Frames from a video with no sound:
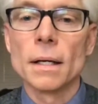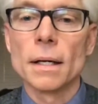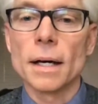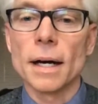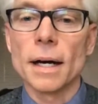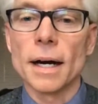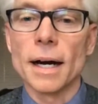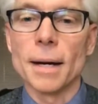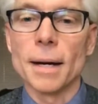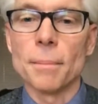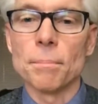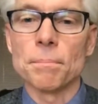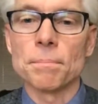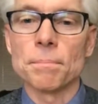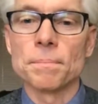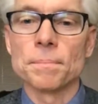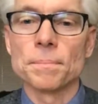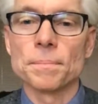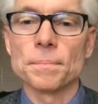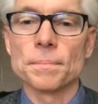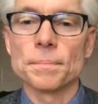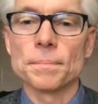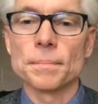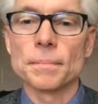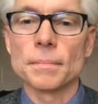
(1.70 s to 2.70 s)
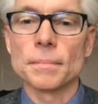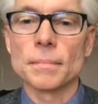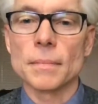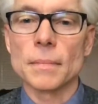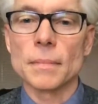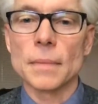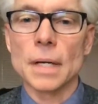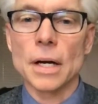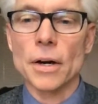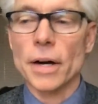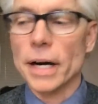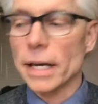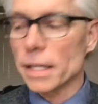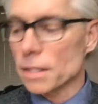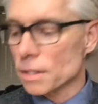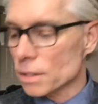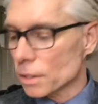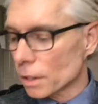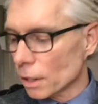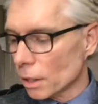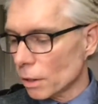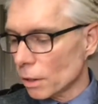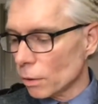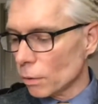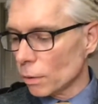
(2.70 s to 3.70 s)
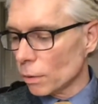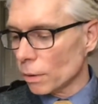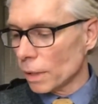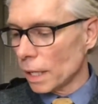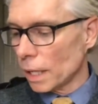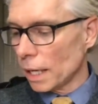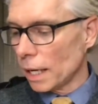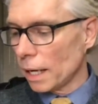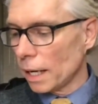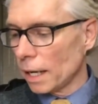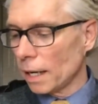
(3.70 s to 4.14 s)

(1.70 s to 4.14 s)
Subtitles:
All right, so